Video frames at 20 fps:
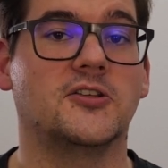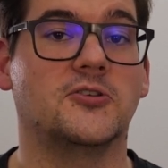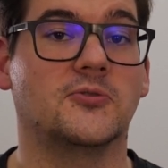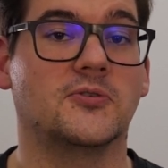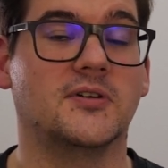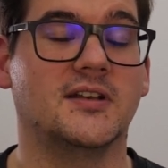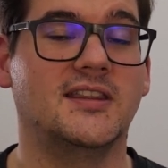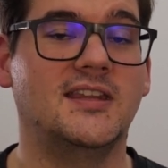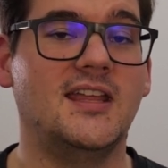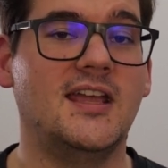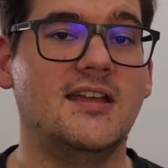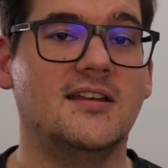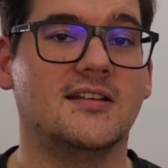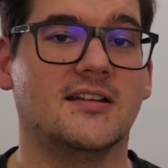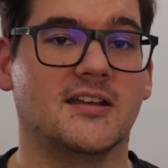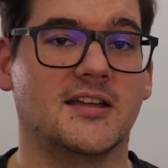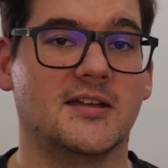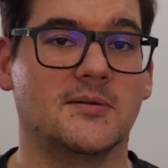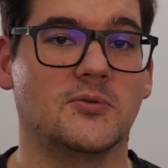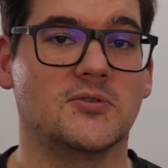your
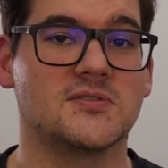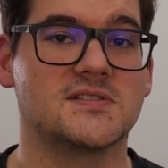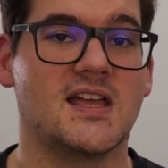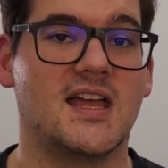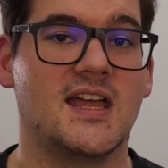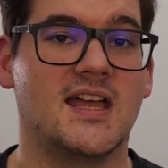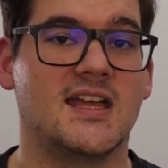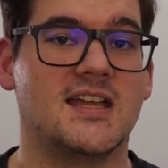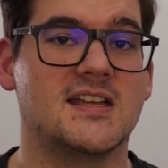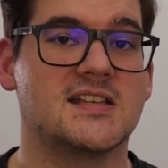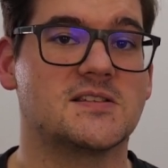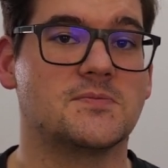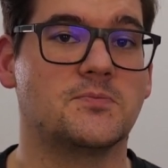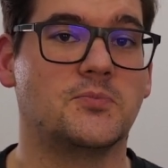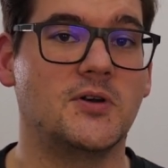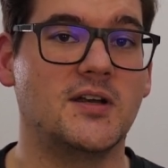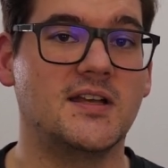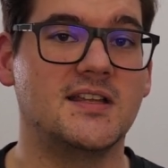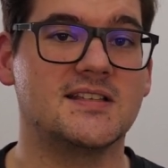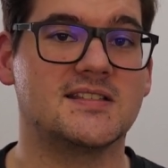data labels is
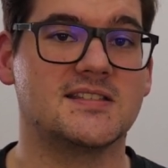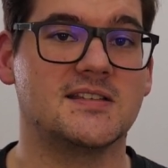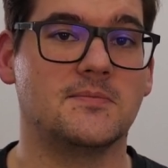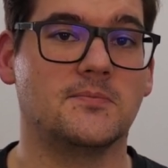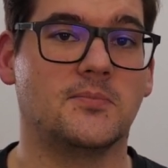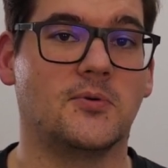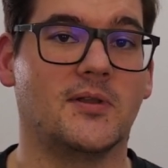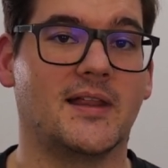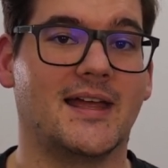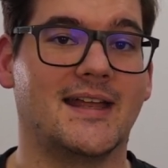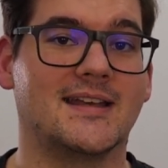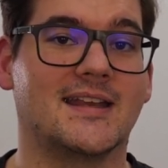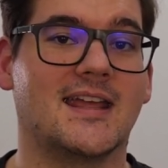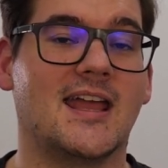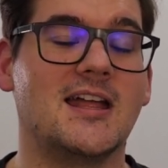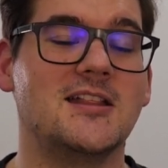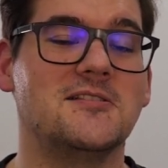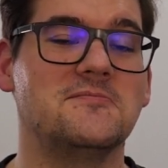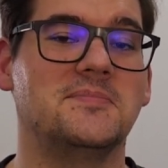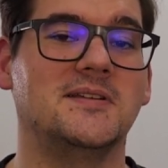pretty simple and
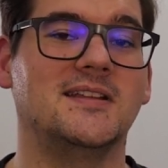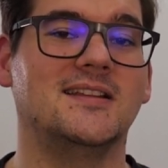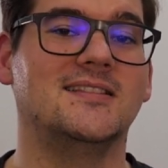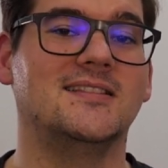can be